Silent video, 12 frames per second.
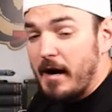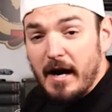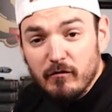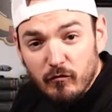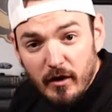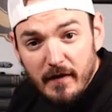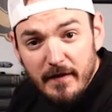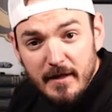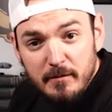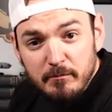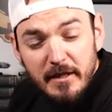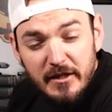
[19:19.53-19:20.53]
I've read
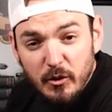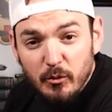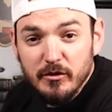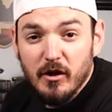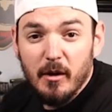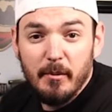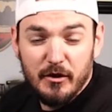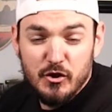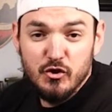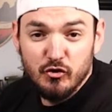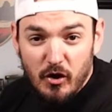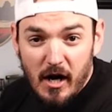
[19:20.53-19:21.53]
them, and you want to talk about a
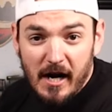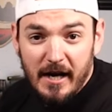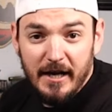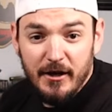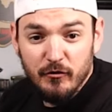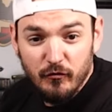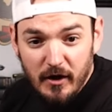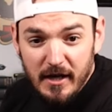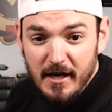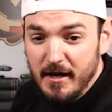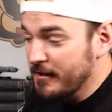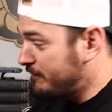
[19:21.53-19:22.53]
dry read?